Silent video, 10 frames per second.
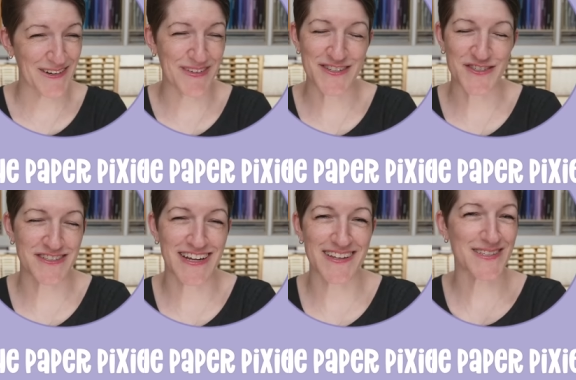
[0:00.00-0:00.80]
Um, it's
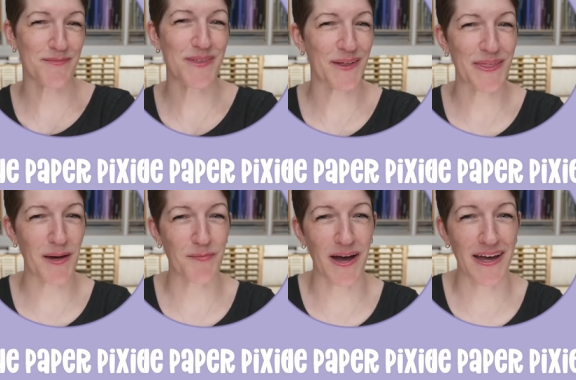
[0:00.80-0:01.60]
just not something
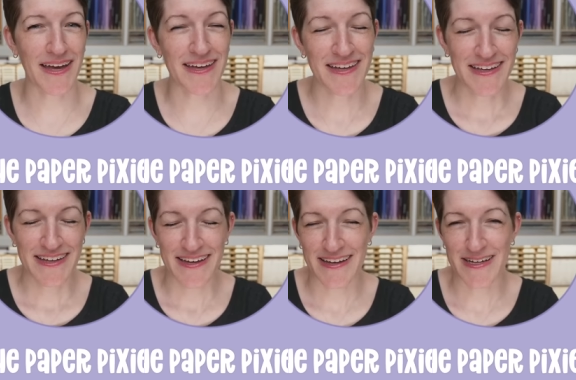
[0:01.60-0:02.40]
that my,
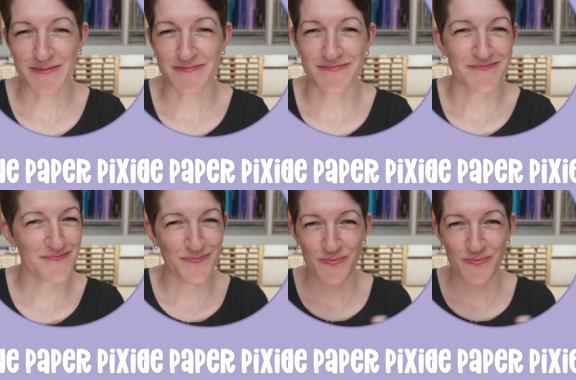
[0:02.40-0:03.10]
um,